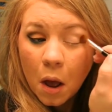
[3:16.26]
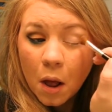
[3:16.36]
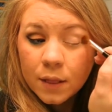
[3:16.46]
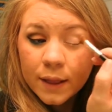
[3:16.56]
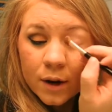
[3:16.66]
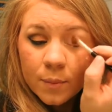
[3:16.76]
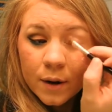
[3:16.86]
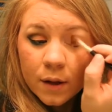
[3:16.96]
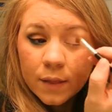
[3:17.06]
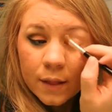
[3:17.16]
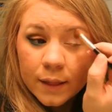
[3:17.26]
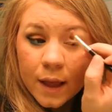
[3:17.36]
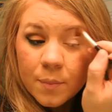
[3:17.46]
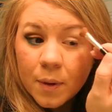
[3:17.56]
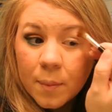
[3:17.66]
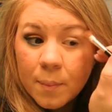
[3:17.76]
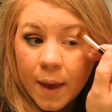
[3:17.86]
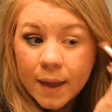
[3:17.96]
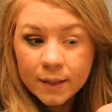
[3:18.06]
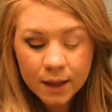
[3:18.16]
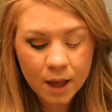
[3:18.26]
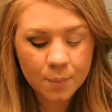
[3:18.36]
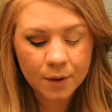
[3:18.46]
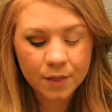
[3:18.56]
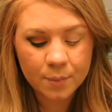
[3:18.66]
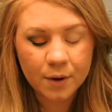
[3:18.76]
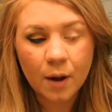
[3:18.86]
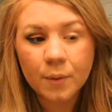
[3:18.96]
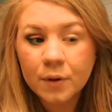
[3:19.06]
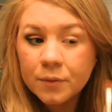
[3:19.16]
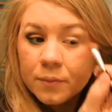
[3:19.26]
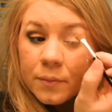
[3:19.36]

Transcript: a little bit on the lid, but mainly up on the brow bone.